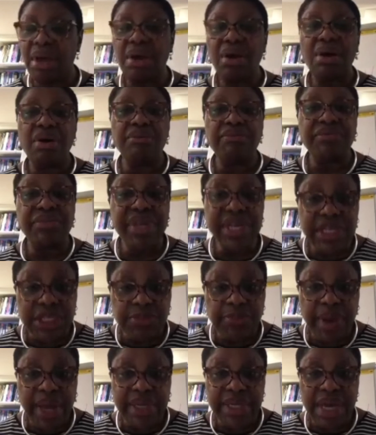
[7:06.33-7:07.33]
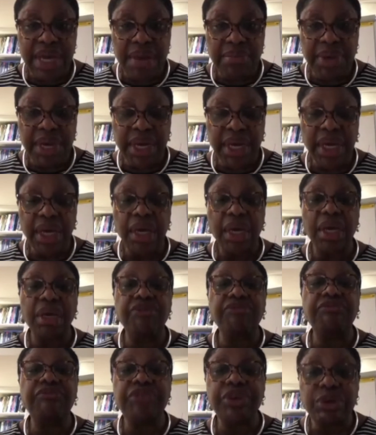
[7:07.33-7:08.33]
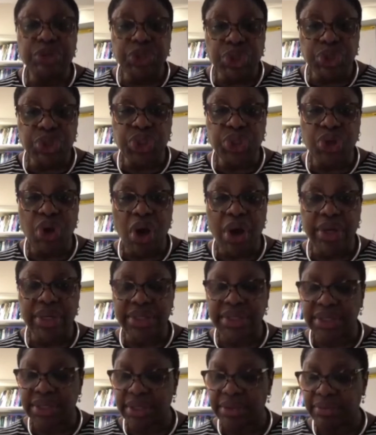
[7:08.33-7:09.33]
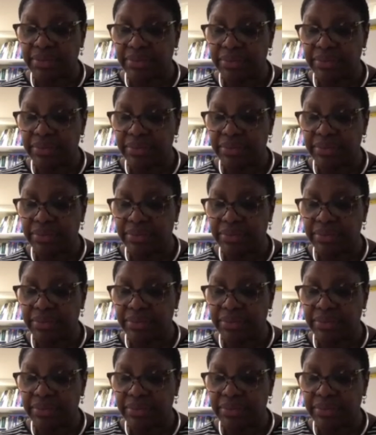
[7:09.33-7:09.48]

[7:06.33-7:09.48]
of this pandemic and future shocks.